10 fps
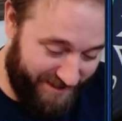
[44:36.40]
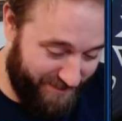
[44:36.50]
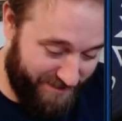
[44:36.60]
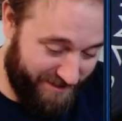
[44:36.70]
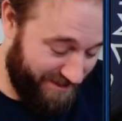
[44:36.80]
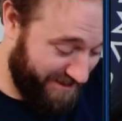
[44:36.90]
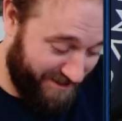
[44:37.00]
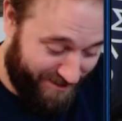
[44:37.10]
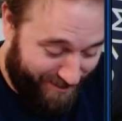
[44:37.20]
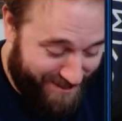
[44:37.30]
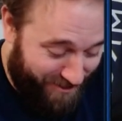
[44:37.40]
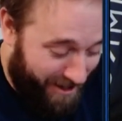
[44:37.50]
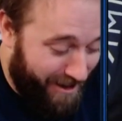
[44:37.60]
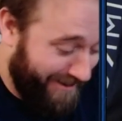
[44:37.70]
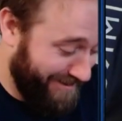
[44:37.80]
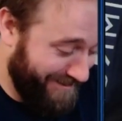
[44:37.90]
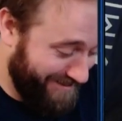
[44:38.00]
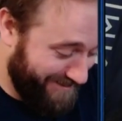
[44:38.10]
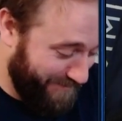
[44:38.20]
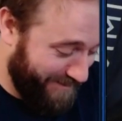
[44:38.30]
And this is a great draw.
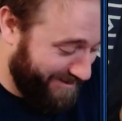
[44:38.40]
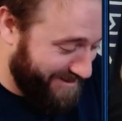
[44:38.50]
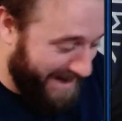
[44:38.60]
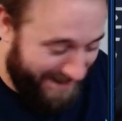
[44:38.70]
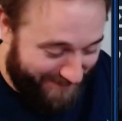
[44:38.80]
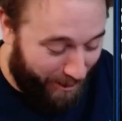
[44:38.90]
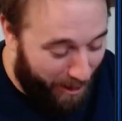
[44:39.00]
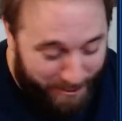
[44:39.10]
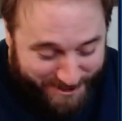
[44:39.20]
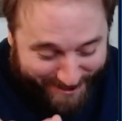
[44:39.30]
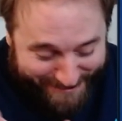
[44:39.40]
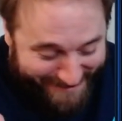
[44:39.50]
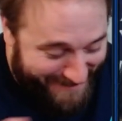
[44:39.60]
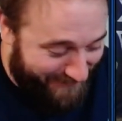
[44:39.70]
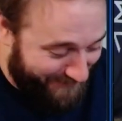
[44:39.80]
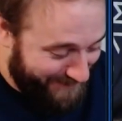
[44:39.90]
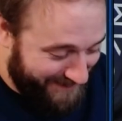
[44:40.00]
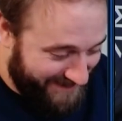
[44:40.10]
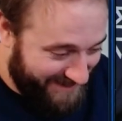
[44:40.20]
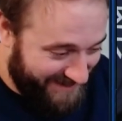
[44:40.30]
Yeah. It's not even close to good enough. Yeah.